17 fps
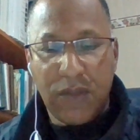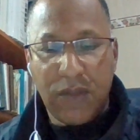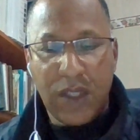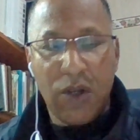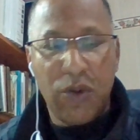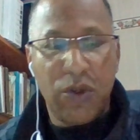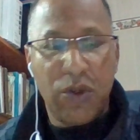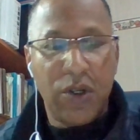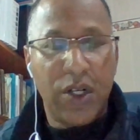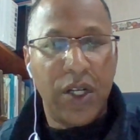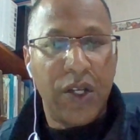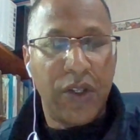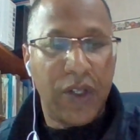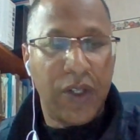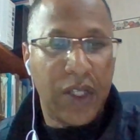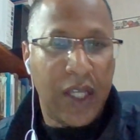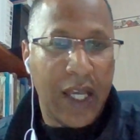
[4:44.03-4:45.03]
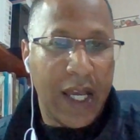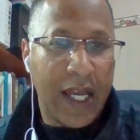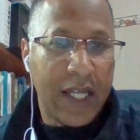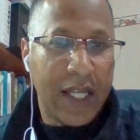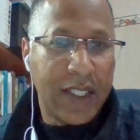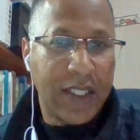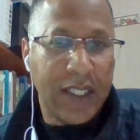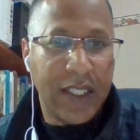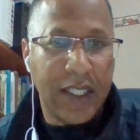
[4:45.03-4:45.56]
or the
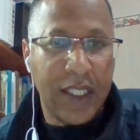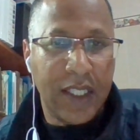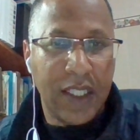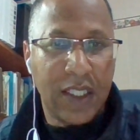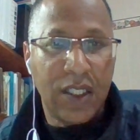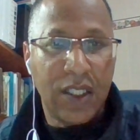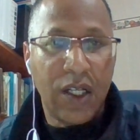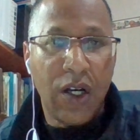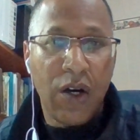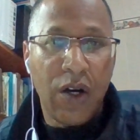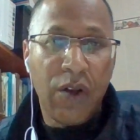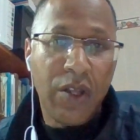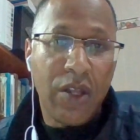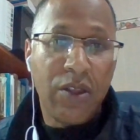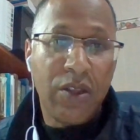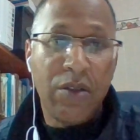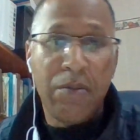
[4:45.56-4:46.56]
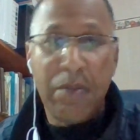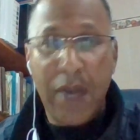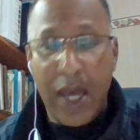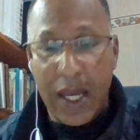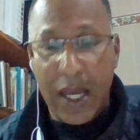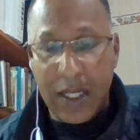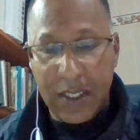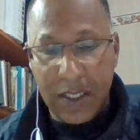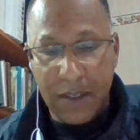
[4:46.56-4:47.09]
cat is on the
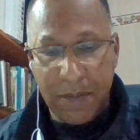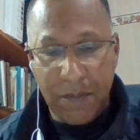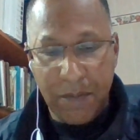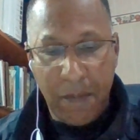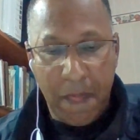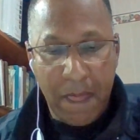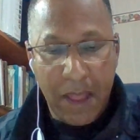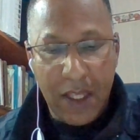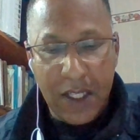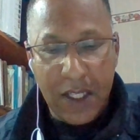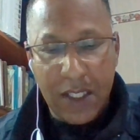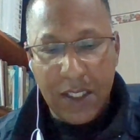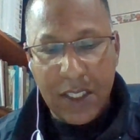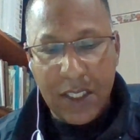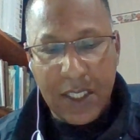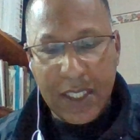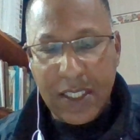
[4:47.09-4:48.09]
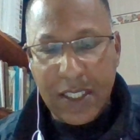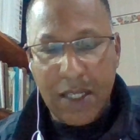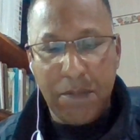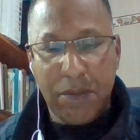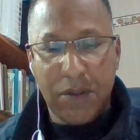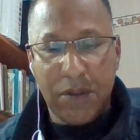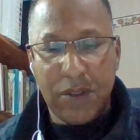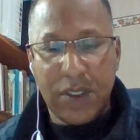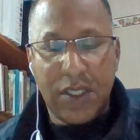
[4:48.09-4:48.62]
mat. These
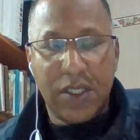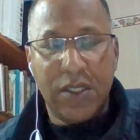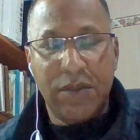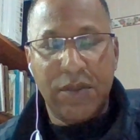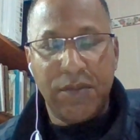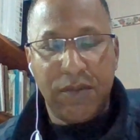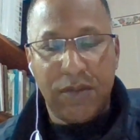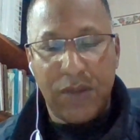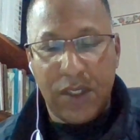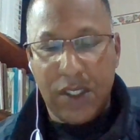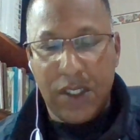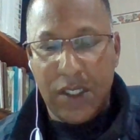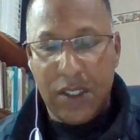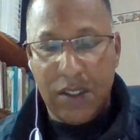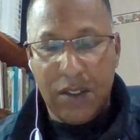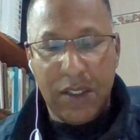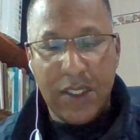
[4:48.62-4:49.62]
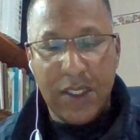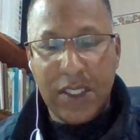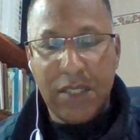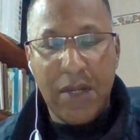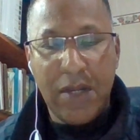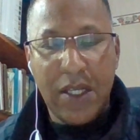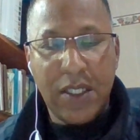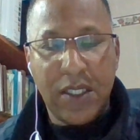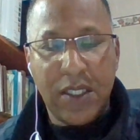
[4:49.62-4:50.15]
examples in
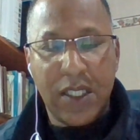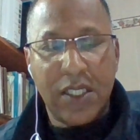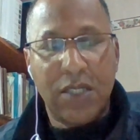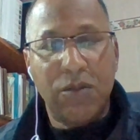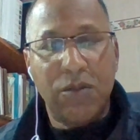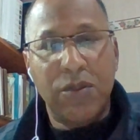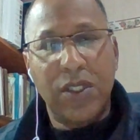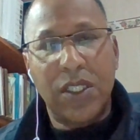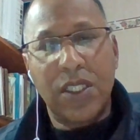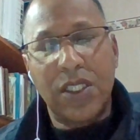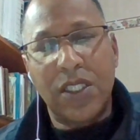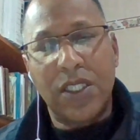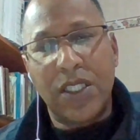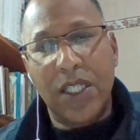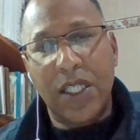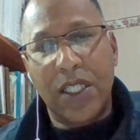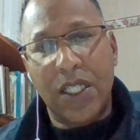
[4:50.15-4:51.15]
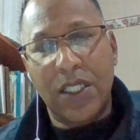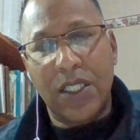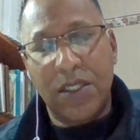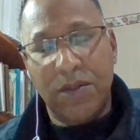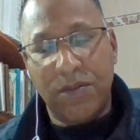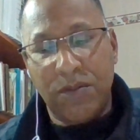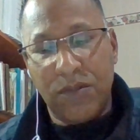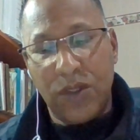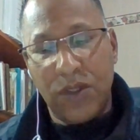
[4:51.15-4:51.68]
semantics, we can say that
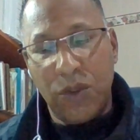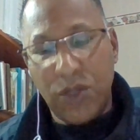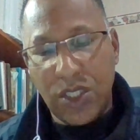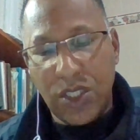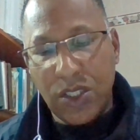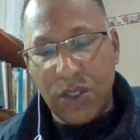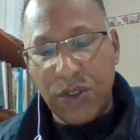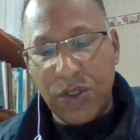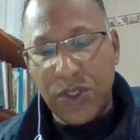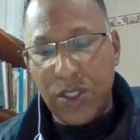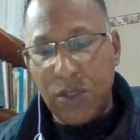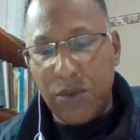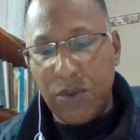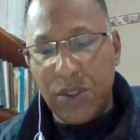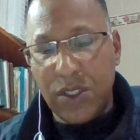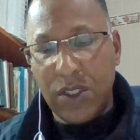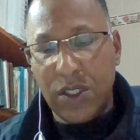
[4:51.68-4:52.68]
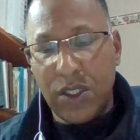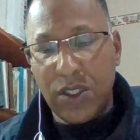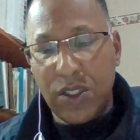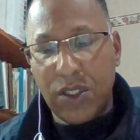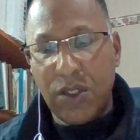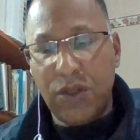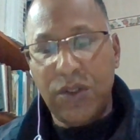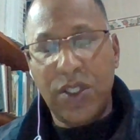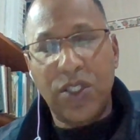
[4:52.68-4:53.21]
which is concerned with the
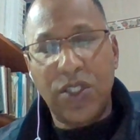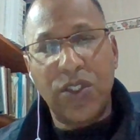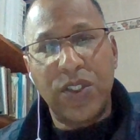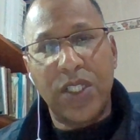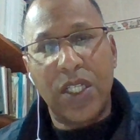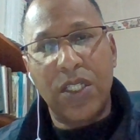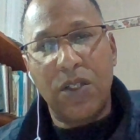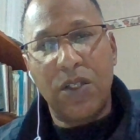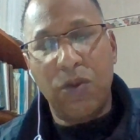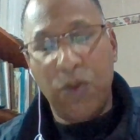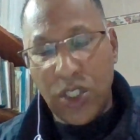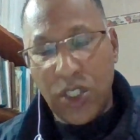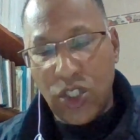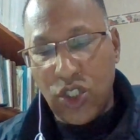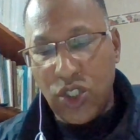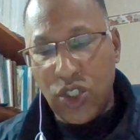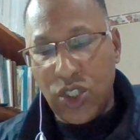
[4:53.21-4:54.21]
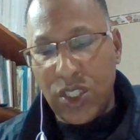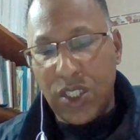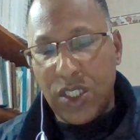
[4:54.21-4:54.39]
conditions under which